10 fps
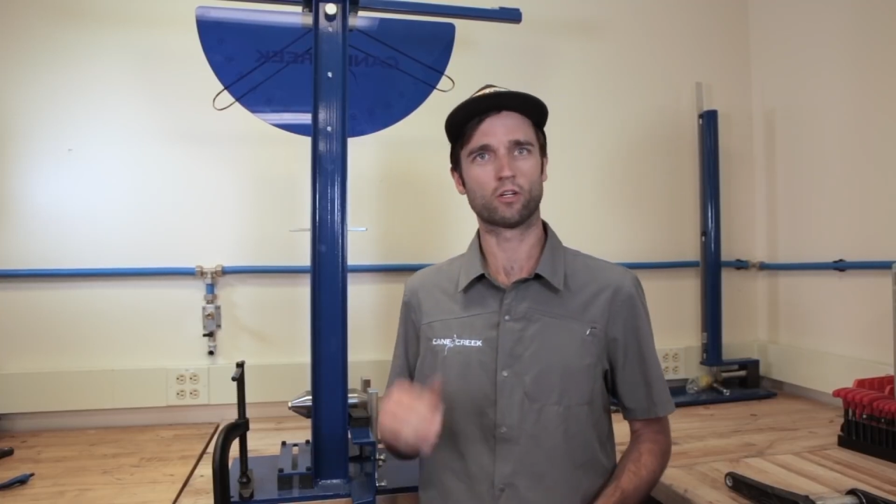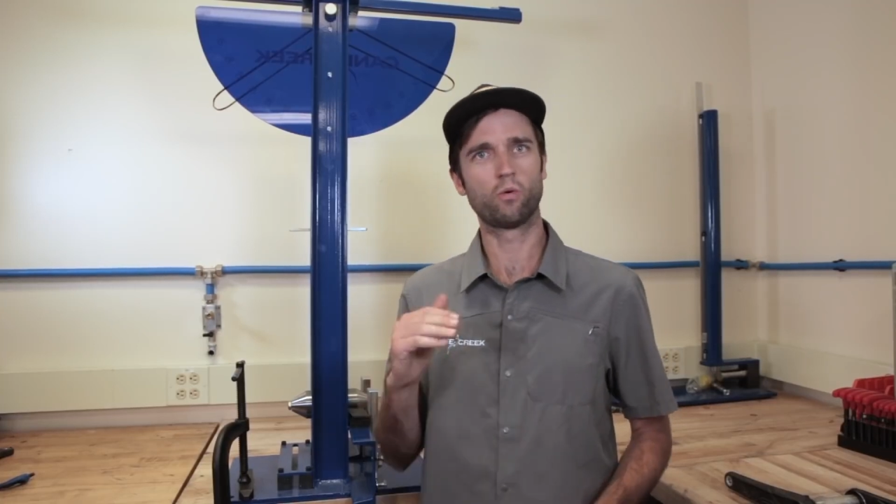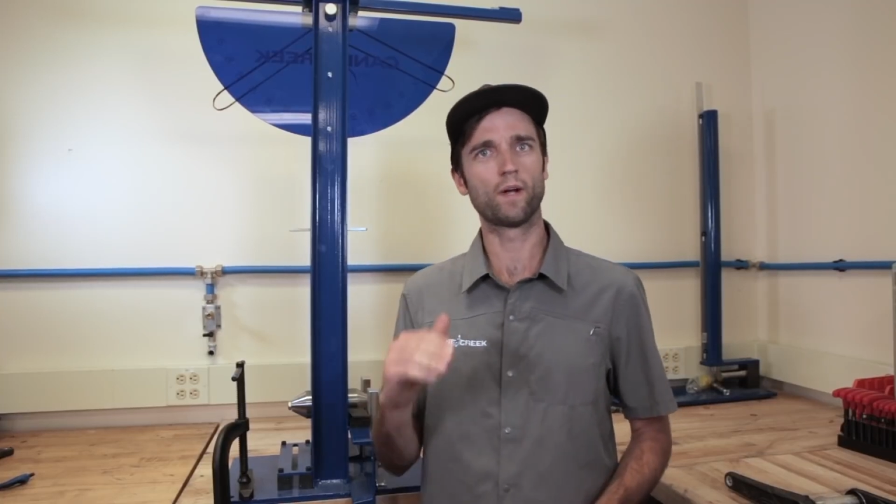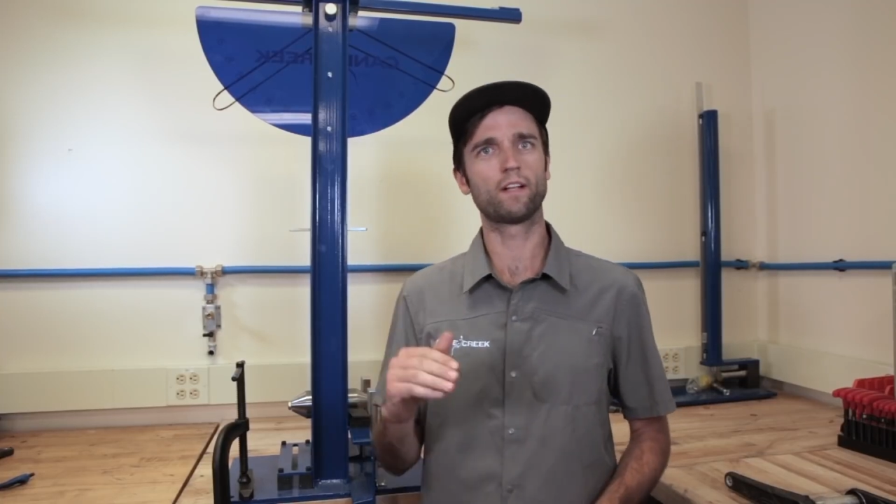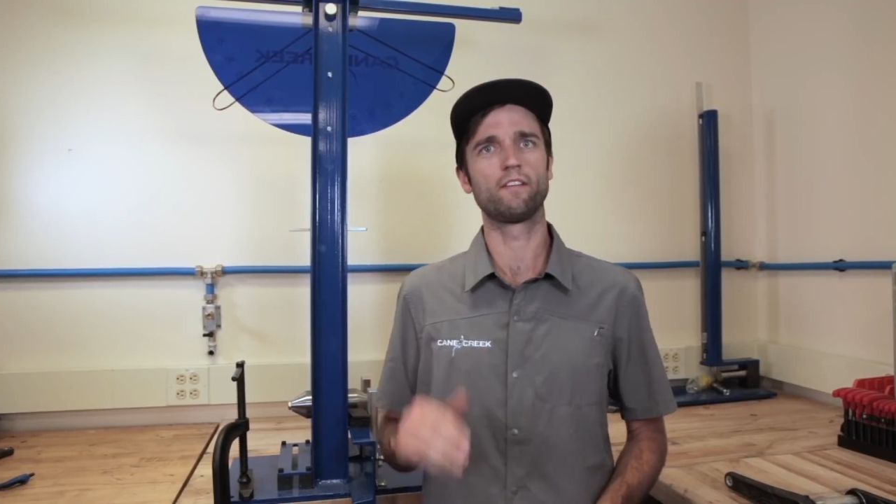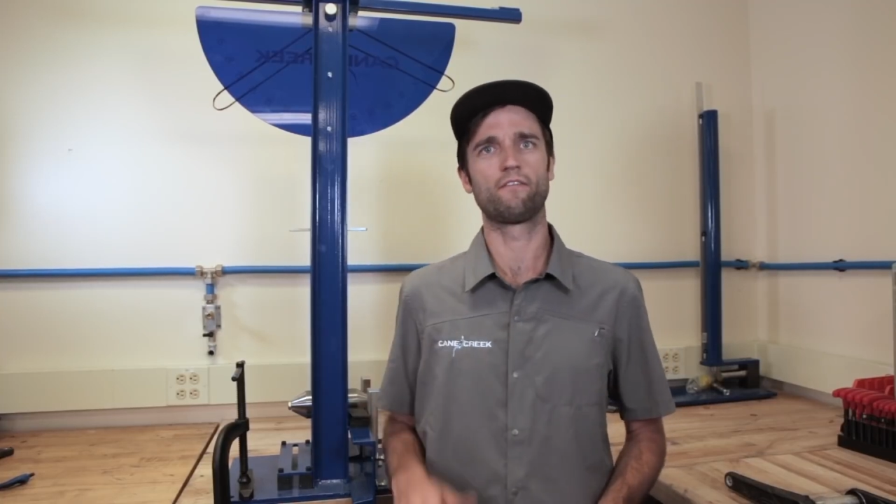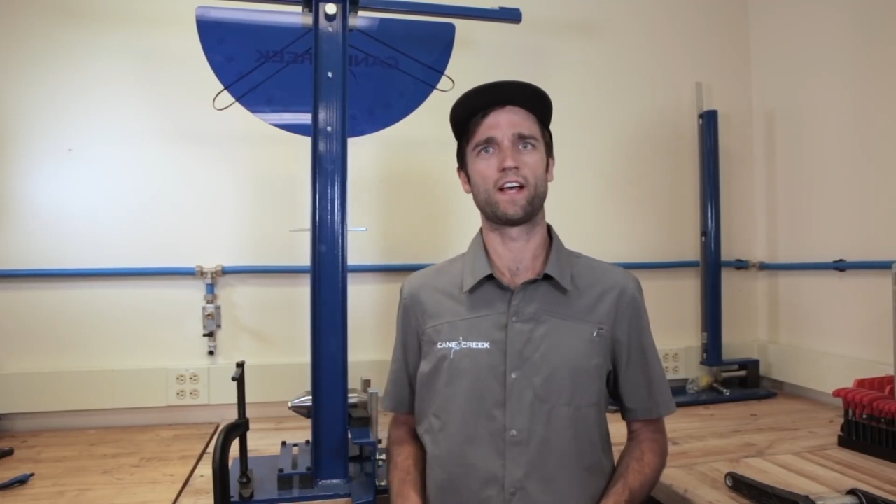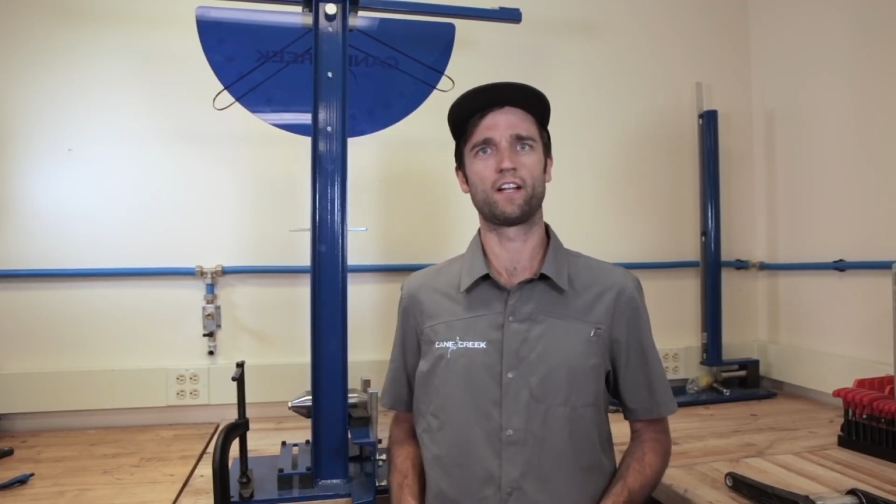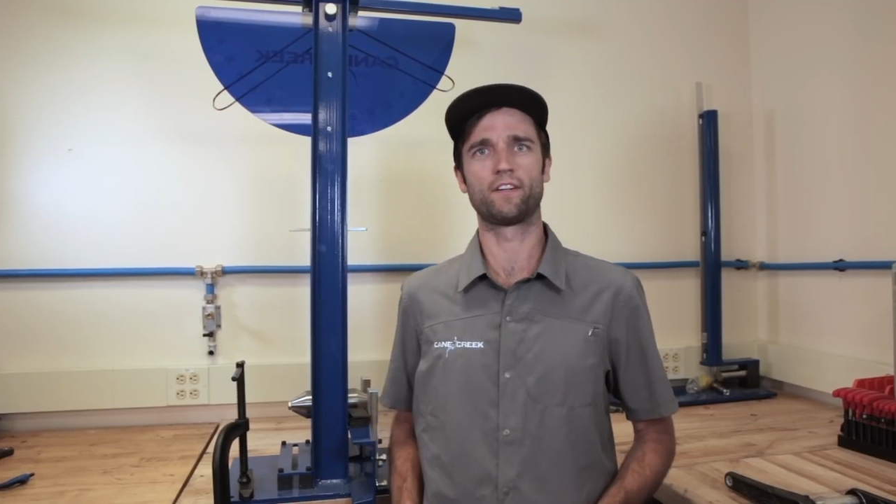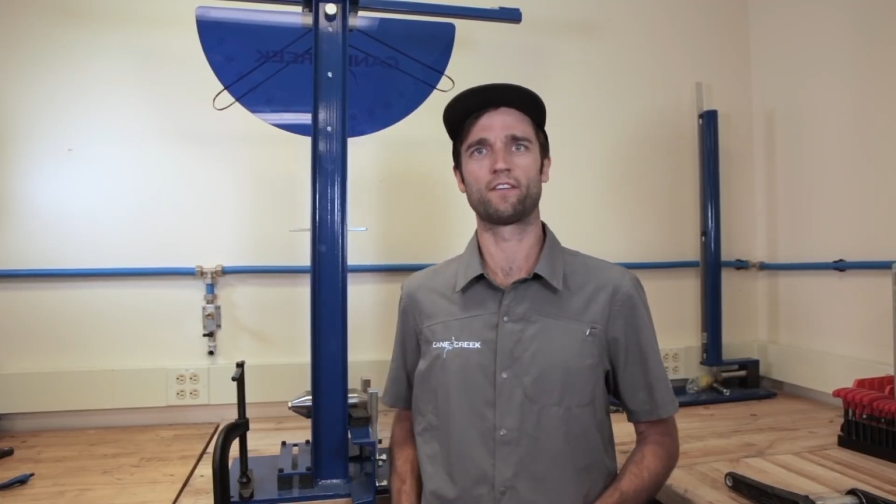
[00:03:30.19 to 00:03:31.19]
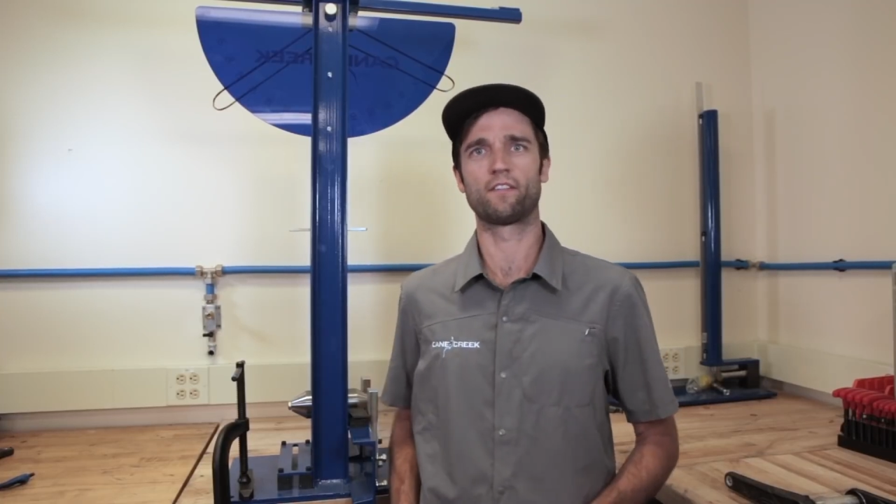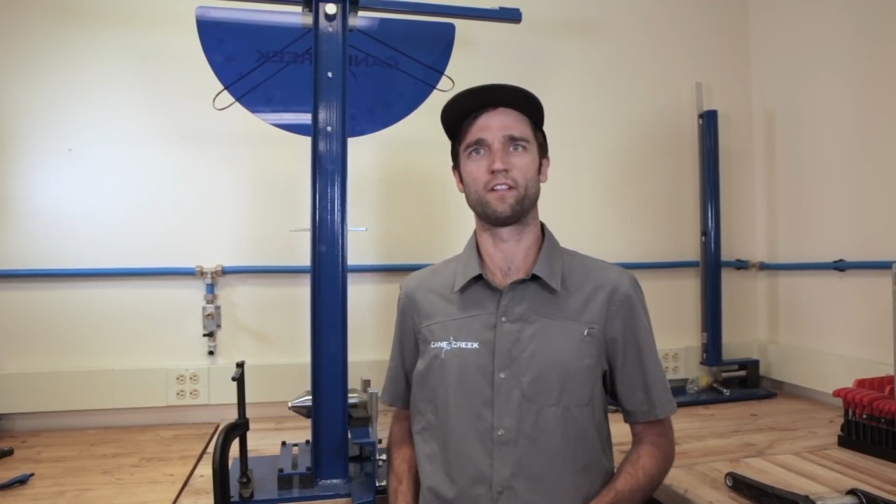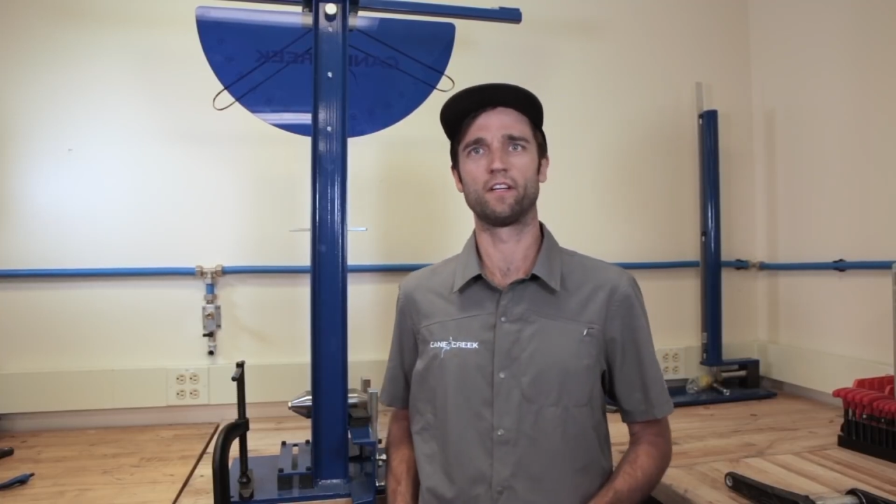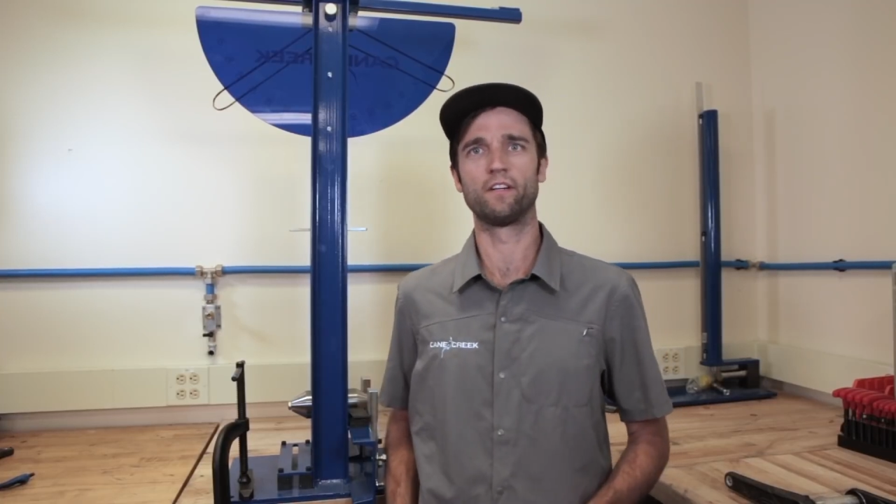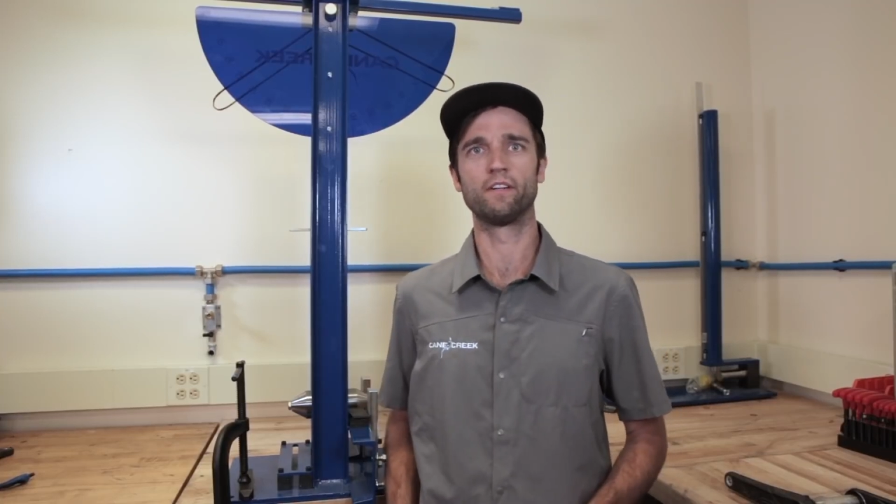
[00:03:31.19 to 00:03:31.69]
it quickly failed under the
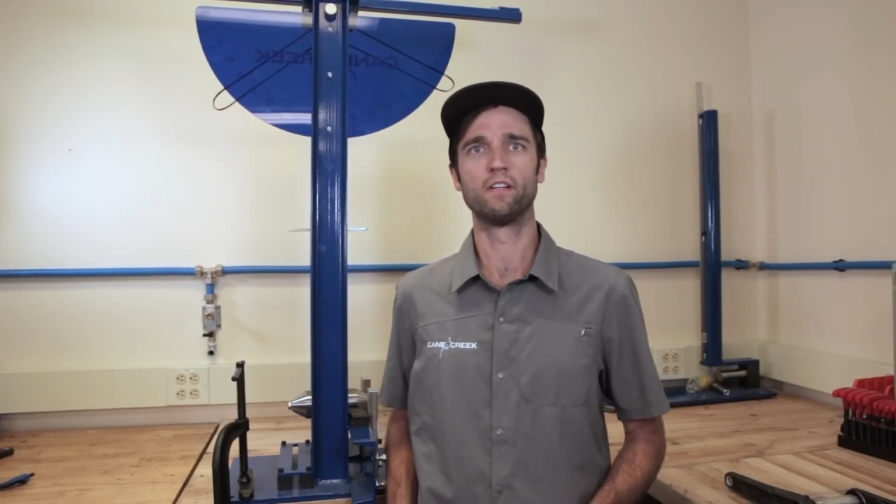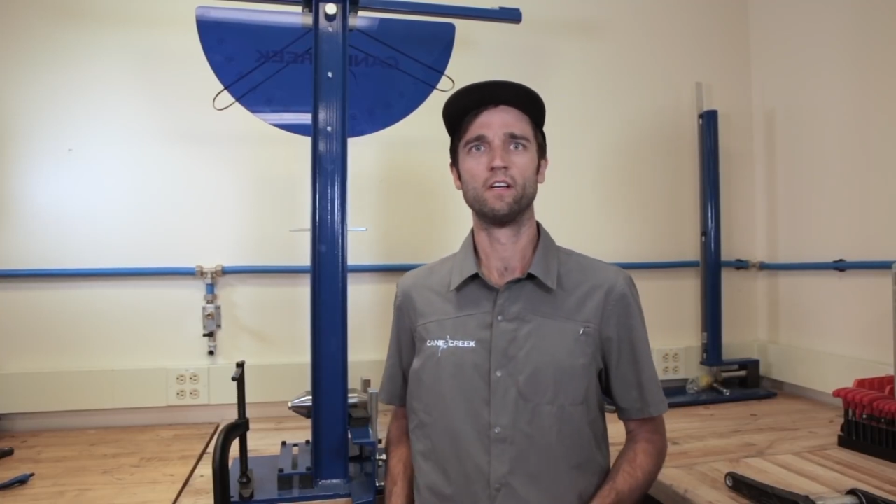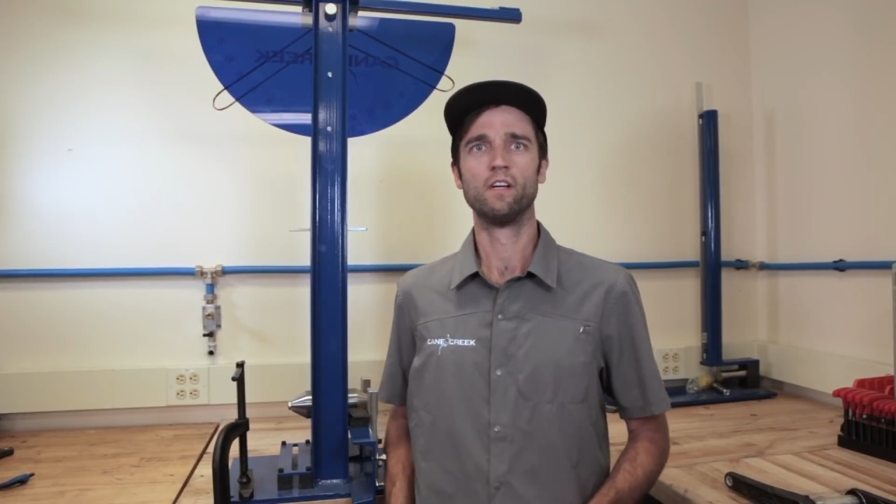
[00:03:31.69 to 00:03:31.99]
load,